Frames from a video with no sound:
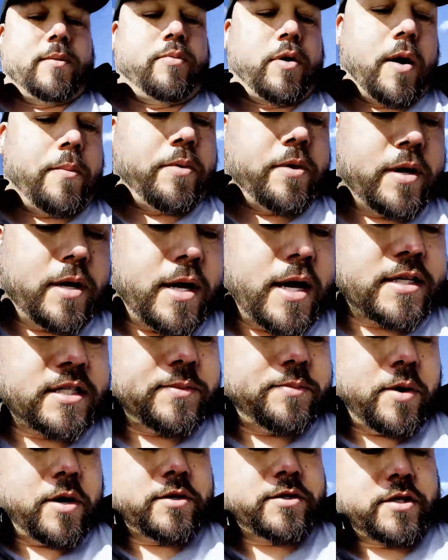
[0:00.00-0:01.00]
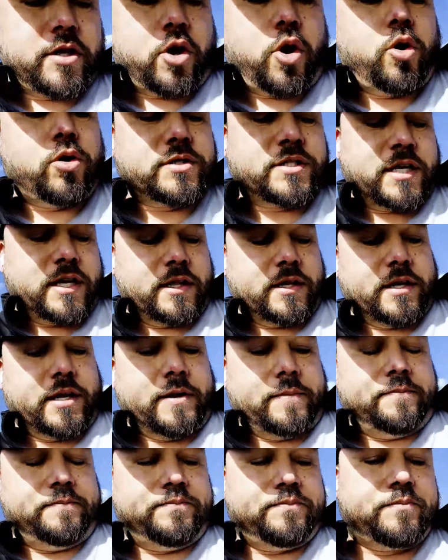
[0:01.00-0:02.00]
property as opposed to wholesaling it.
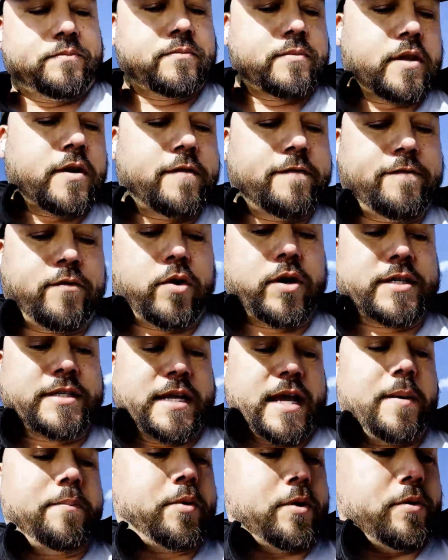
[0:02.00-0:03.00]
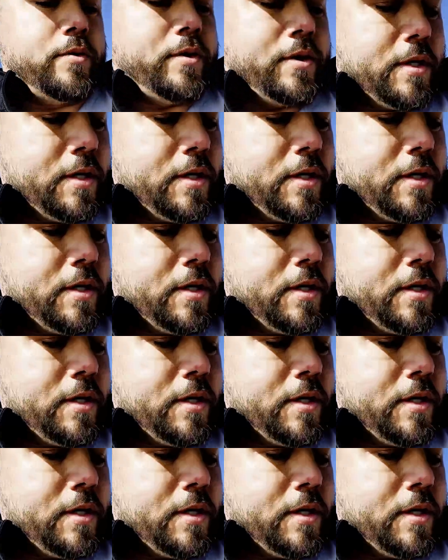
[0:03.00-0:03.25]
For example,